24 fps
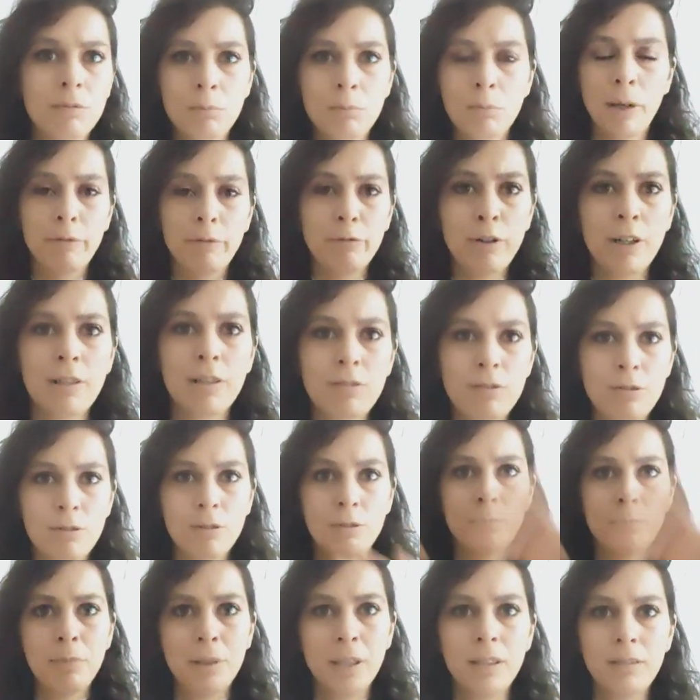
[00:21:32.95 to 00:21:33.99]
My friends
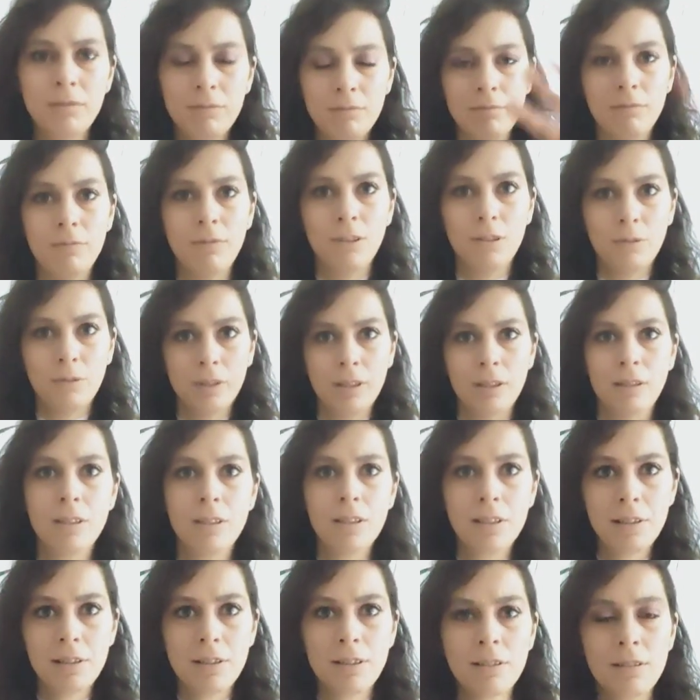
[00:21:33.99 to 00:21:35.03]
are a bit, you know, at a
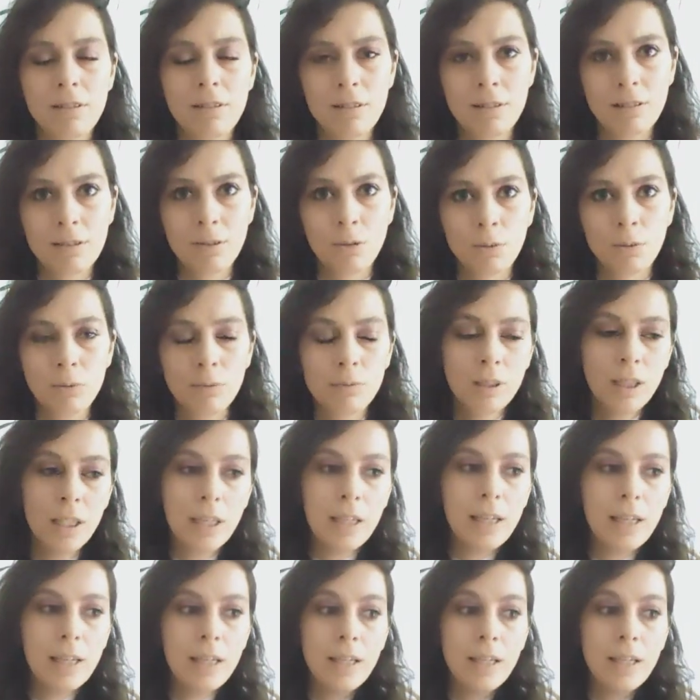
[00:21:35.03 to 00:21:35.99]
distance. So,